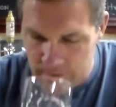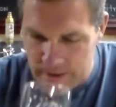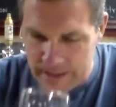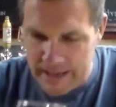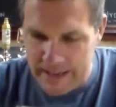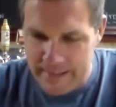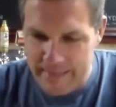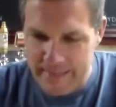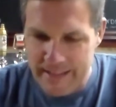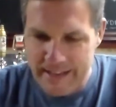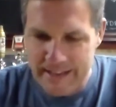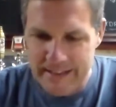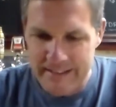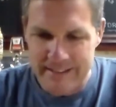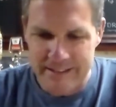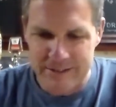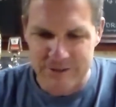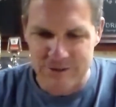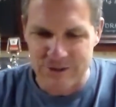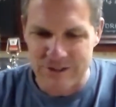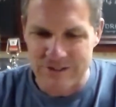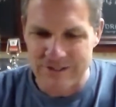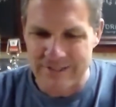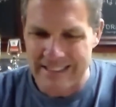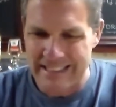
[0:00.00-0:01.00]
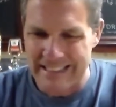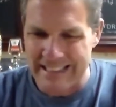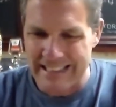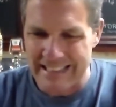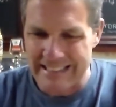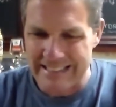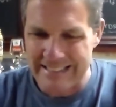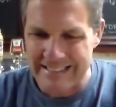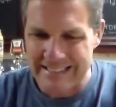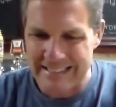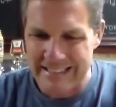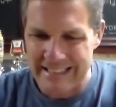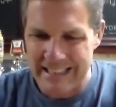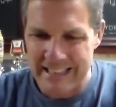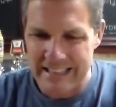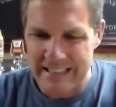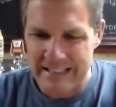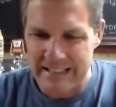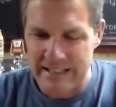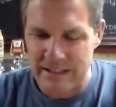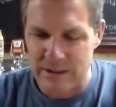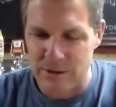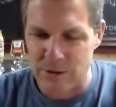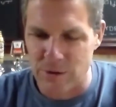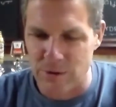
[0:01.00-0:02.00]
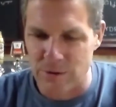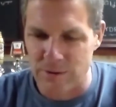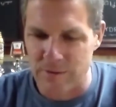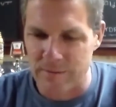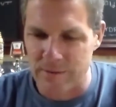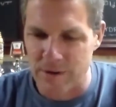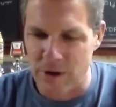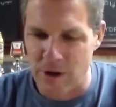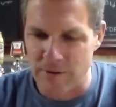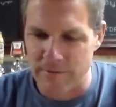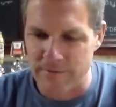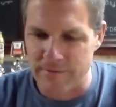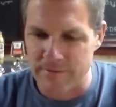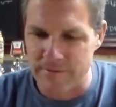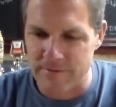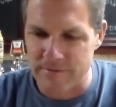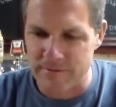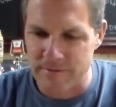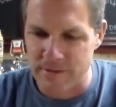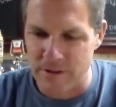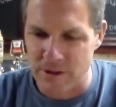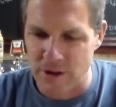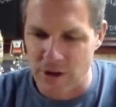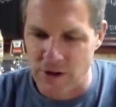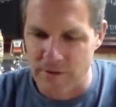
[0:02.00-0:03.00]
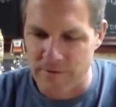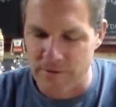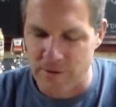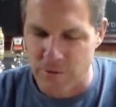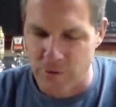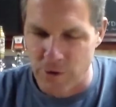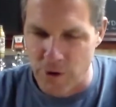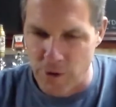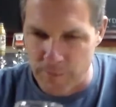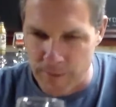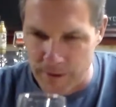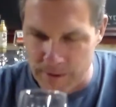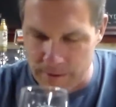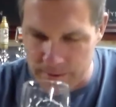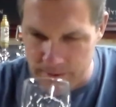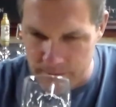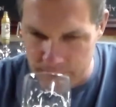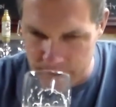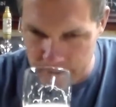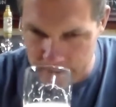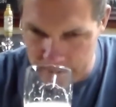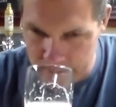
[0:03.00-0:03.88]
And I think there's just a slight little off aroma,